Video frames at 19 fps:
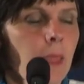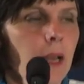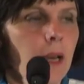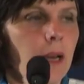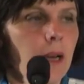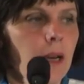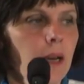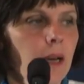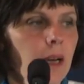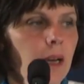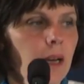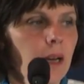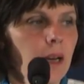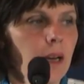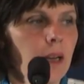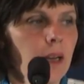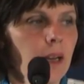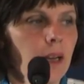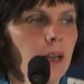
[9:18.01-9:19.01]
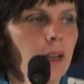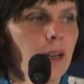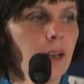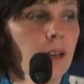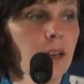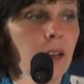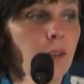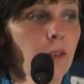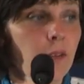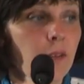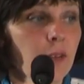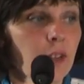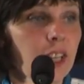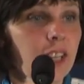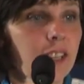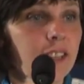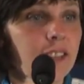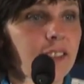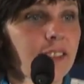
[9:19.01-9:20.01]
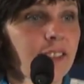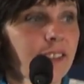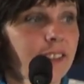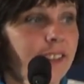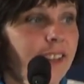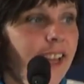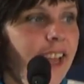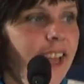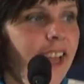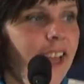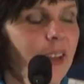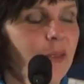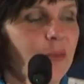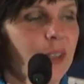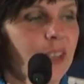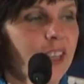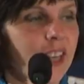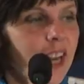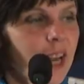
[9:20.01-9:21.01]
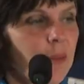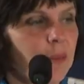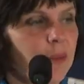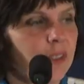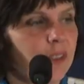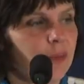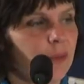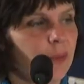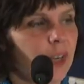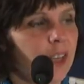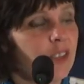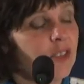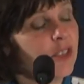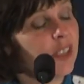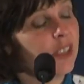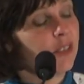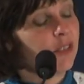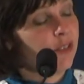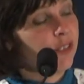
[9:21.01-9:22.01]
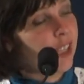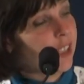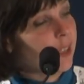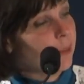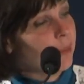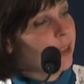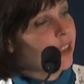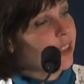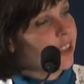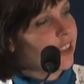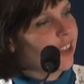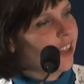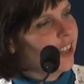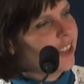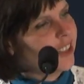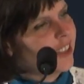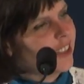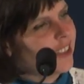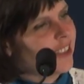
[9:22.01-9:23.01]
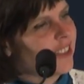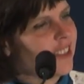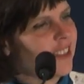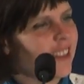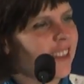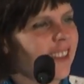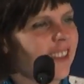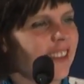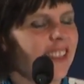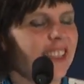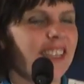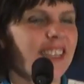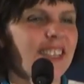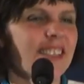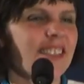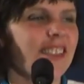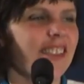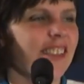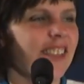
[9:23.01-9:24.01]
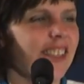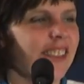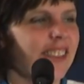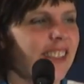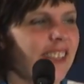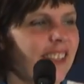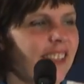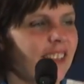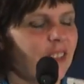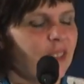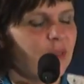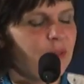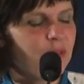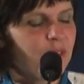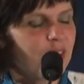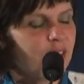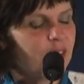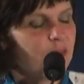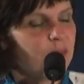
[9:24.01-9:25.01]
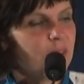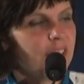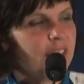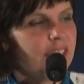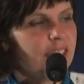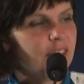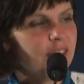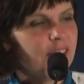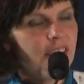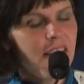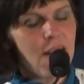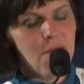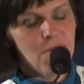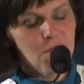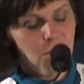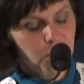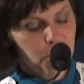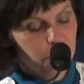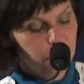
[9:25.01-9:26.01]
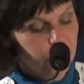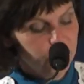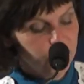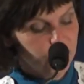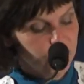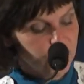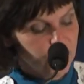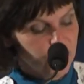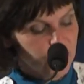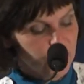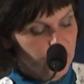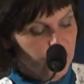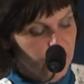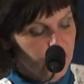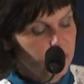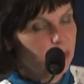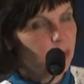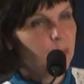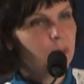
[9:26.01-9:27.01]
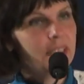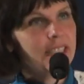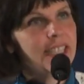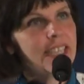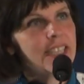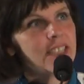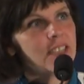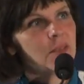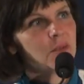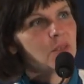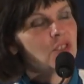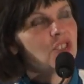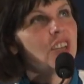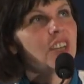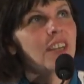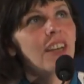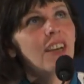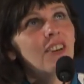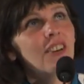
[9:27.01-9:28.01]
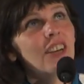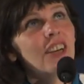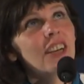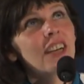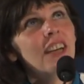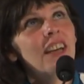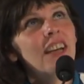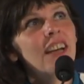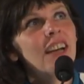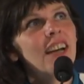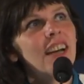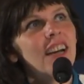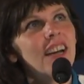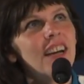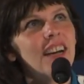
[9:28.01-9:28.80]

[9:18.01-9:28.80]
And I never forget the day when it happened. We actually had a great American artist in Iceland that day, a good friend of mine, David Amram, who used to play Pull My Daisy with Jack Kerouac.